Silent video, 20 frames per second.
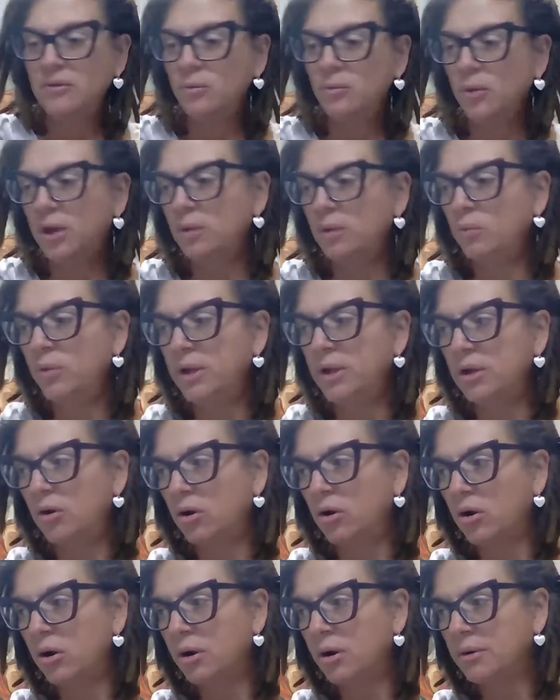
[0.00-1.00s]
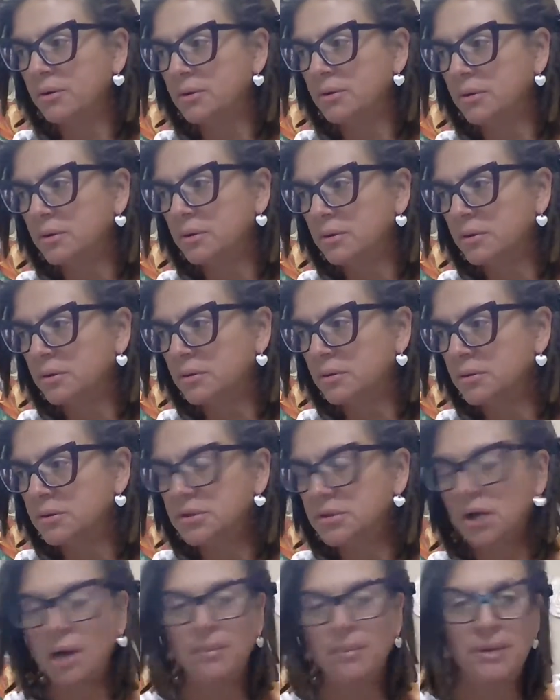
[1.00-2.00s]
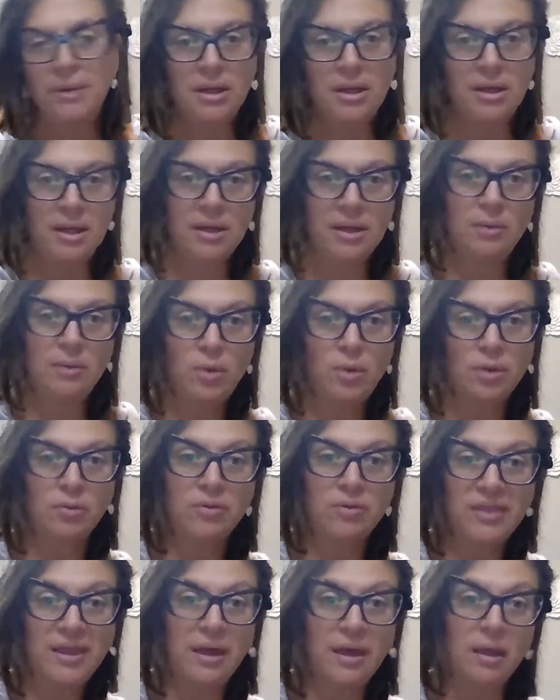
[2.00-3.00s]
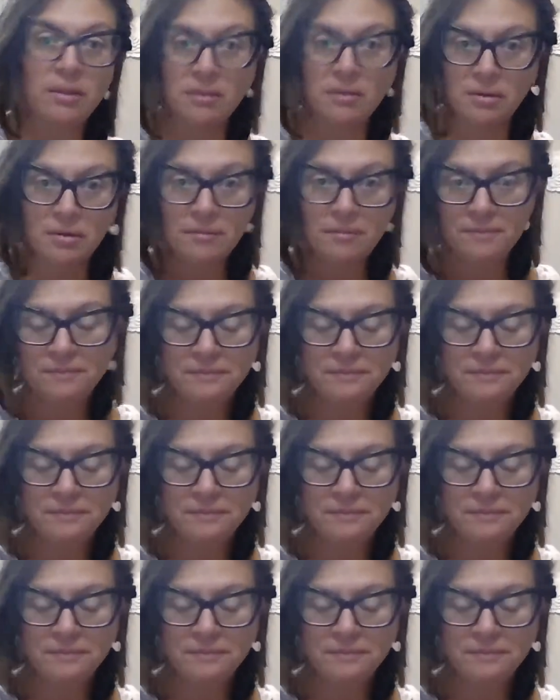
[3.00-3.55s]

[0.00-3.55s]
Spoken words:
when we are dominant in one or the other